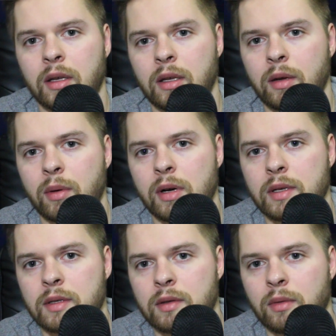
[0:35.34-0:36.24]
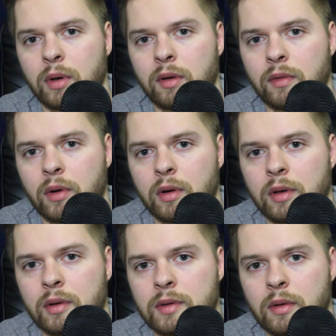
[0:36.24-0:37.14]
He was 24
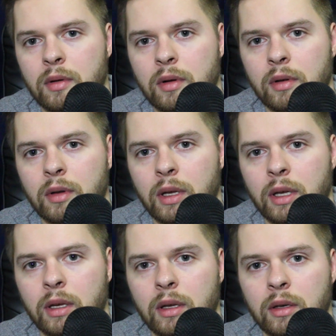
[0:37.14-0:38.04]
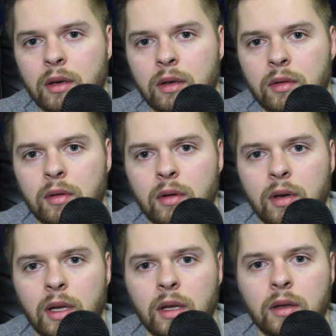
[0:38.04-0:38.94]
years old and
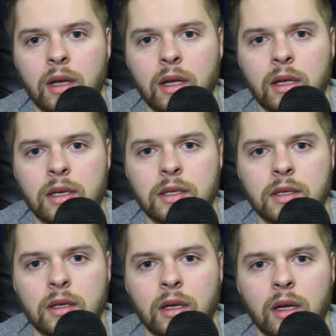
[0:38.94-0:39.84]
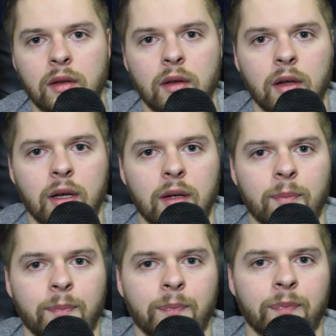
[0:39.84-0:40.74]
138 days at the time.